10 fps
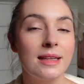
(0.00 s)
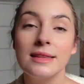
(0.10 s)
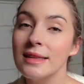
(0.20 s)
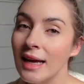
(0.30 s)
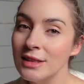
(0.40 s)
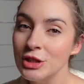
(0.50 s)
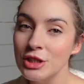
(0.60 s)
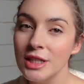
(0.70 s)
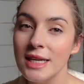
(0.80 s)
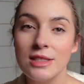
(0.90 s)

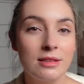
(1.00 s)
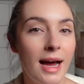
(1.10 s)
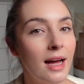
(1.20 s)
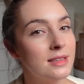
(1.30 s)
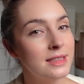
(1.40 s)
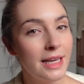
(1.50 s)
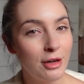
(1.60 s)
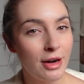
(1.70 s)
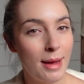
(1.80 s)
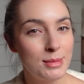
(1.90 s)
Lunch is around
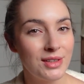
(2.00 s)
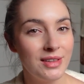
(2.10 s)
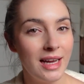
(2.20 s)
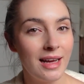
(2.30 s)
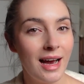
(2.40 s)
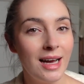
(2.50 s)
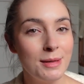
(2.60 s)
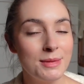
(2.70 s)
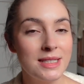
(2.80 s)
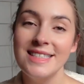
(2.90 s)
10 grams of net
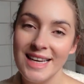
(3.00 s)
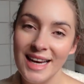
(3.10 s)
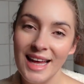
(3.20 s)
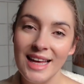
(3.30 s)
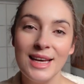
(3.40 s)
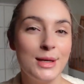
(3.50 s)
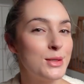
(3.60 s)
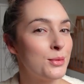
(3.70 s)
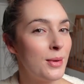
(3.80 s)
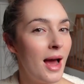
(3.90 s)
carbs. Dinner
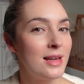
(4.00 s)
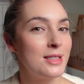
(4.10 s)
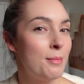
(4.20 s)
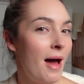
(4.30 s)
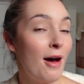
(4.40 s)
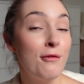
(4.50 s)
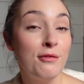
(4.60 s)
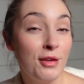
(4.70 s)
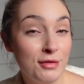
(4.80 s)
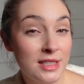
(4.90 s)
is around about
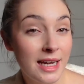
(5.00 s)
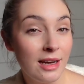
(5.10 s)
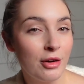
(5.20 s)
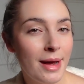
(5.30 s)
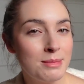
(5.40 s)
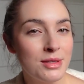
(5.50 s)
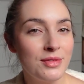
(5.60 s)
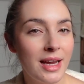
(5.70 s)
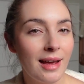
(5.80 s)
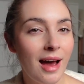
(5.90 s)
15 grams
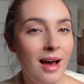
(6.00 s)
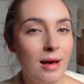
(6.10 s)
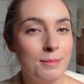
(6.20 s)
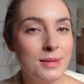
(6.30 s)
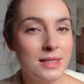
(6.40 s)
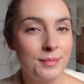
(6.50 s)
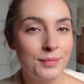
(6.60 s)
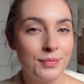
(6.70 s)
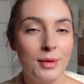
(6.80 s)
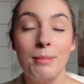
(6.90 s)
of net carbs.
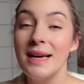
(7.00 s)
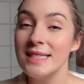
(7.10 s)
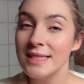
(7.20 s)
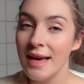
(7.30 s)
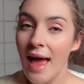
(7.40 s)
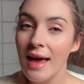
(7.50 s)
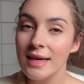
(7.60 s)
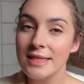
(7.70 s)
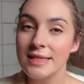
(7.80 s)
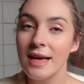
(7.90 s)
My
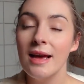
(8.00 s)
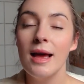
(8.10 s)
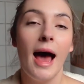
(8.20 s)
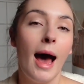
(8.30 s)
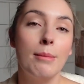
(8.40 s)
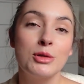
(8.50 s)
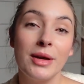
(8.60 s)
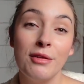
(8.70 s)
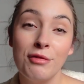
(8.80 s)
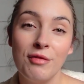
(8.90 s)
snacks are
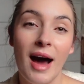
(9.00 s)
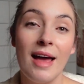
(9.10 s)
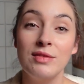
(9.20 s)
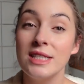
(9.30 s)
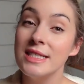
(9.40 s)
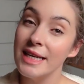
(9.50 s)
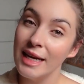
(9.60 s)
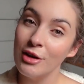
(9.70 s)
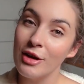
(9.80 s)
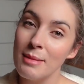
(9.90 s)
between 5 to
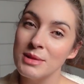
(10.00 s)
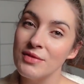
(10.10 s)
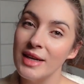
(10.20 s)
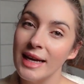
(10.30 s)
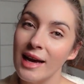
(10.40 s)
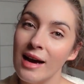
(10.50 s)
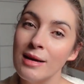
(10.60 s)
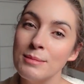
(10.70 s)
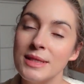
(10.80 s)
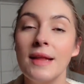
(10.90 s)
10 grams of net
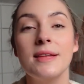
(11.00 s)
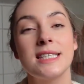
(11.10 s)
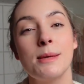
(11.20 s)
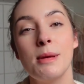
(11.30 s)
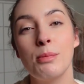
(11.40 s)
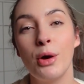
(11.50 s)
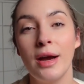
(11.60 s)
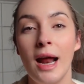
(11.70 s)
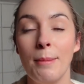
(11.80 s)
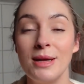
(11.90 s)
carbs, and this can be
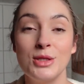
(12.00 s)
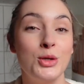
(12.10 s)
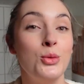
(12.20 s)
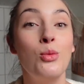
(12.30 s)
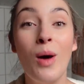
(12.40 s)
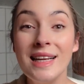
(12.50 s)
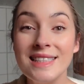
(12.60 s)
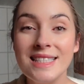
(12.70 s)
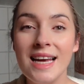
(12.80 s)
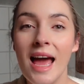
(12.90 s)
broken up into
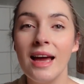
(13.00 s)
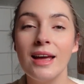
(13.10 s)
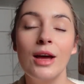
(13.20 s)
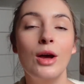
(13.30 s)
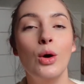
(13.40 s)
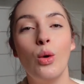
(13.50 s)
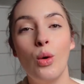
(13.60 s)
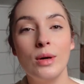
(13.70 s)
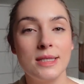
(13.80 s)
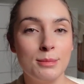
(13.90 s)
one snack
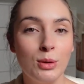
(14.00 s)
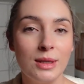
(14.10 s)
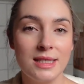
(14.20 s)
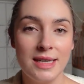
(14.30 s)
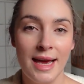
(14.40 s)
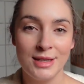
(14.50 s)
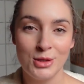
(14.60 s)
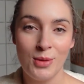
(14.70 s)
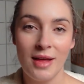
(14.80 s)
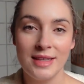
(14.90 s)
or smaller snacks
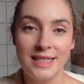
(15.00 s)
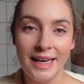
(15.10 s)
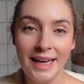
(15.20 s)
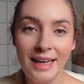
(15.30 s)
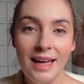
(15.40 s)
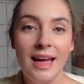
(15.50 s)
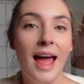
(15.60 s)
throughout the day.